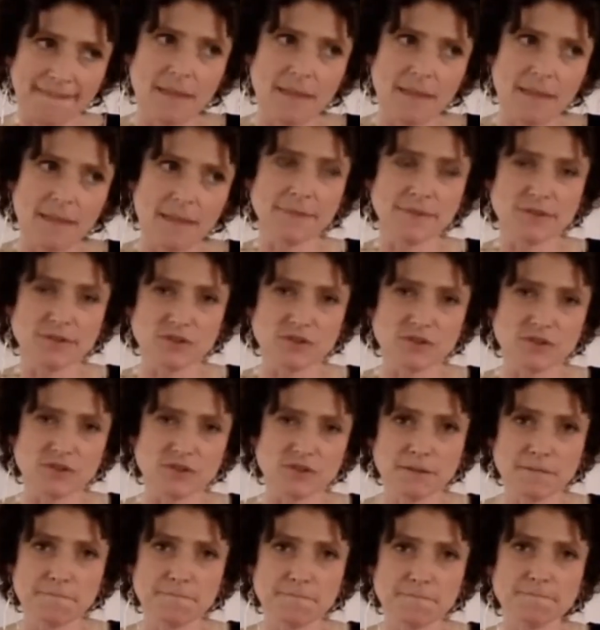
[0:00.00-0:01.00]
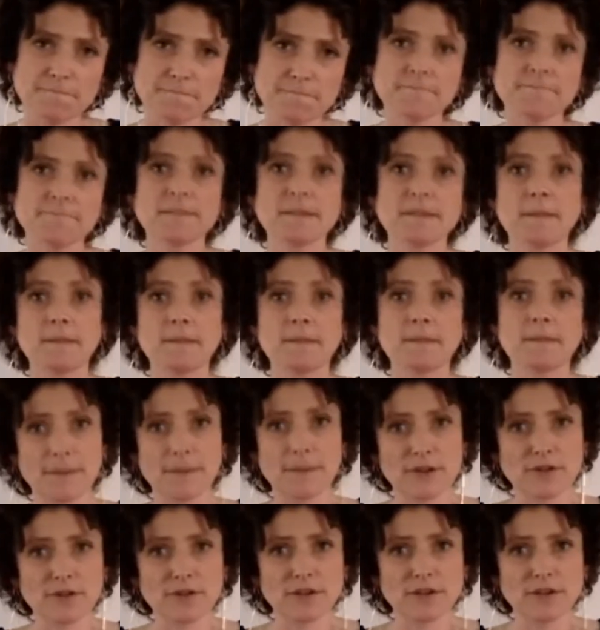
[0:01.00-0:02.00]
Maple syrup,
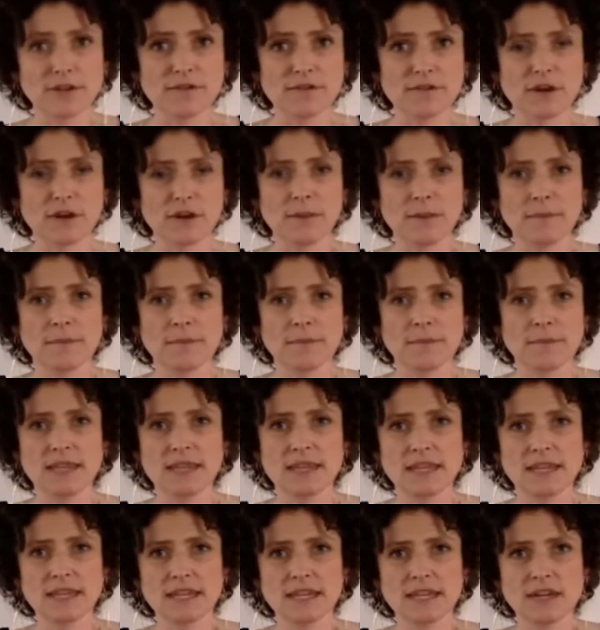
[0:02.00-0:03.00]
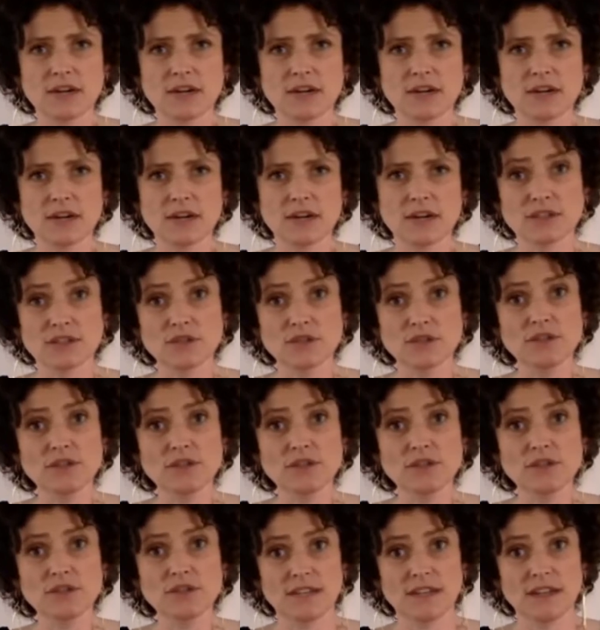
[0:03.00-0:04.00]
primarily from or
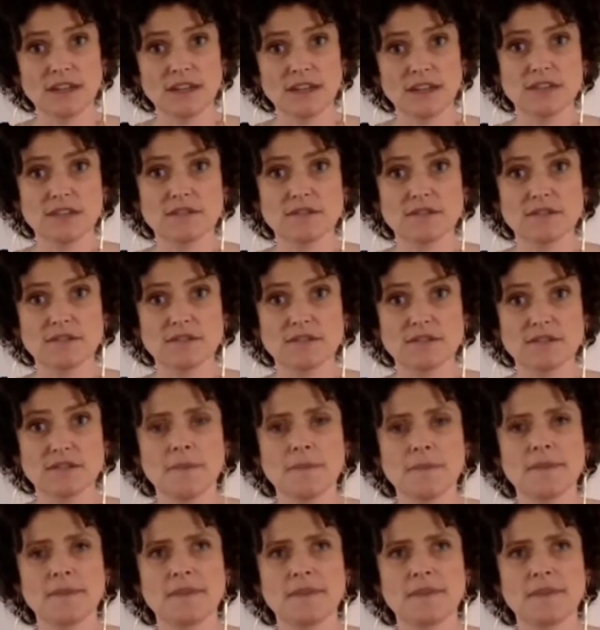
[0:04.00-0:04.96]
exclusively, I guess, from